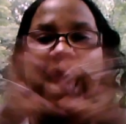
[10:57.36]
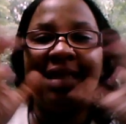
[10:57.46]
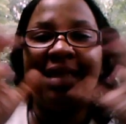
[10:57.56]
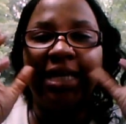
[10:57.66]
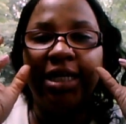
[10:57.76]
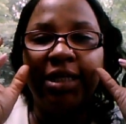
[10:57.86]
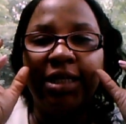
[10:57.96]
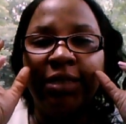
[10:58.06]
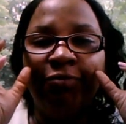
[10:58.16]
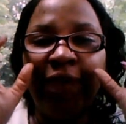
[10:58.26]
and
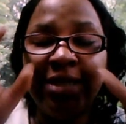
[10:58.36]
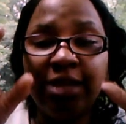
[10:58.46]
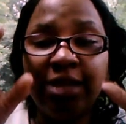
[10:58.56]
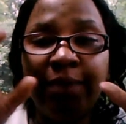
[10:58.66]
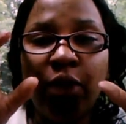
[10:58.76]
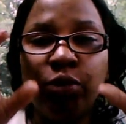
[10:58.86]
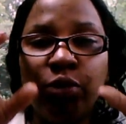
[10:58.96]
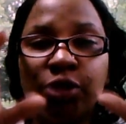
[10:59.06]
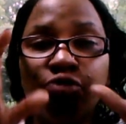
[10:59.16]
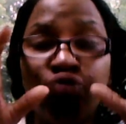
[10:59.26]
vent about
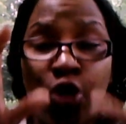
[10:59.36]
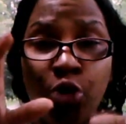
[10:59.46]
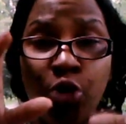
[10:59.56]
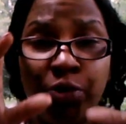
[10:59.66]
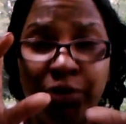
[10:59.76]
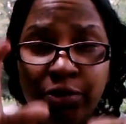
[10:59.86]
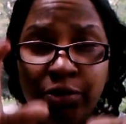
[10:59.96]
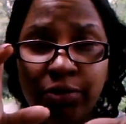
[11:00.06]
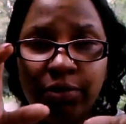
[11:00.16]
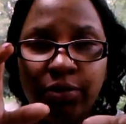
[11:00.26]
what's wrong with
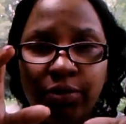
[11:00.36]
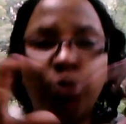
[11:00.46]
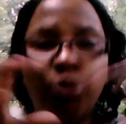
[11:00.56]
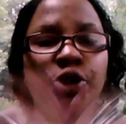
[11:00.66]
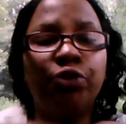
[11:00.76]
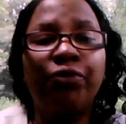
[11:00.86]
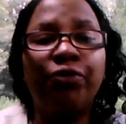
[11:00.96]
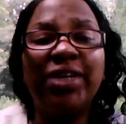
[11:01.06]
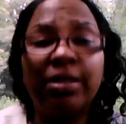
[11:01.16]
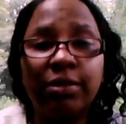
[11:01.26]
you or what you
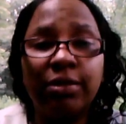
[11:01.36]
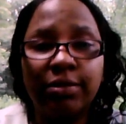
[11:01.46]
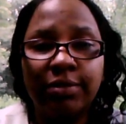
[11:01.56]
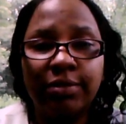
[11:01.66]
feel,